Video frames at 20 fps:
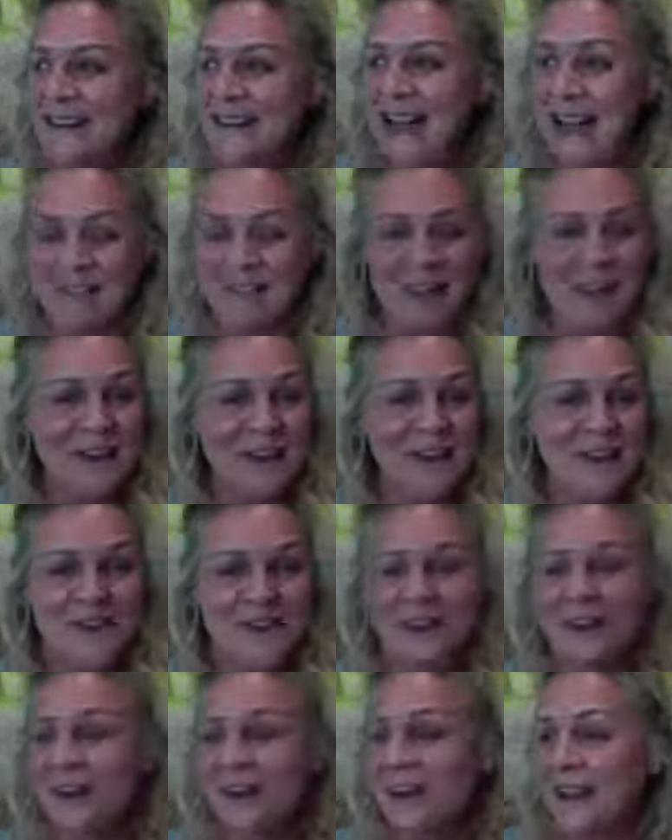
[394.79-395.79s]
having a
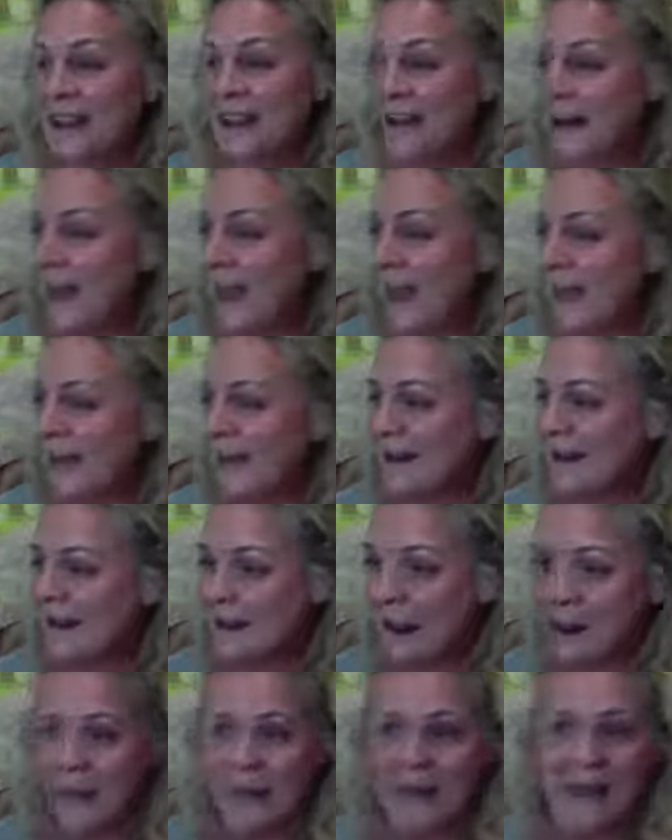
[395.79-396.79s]
dog and
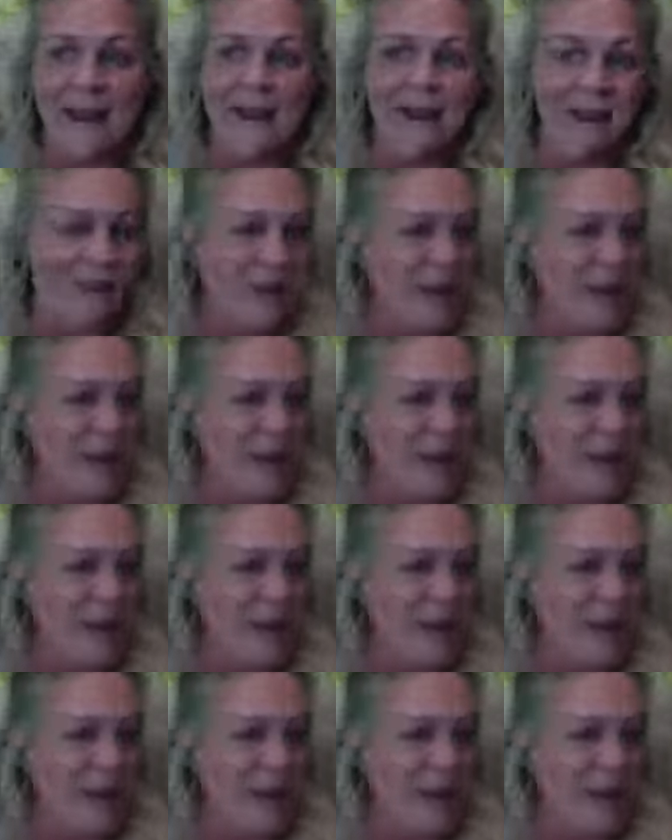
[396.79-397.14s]
going out,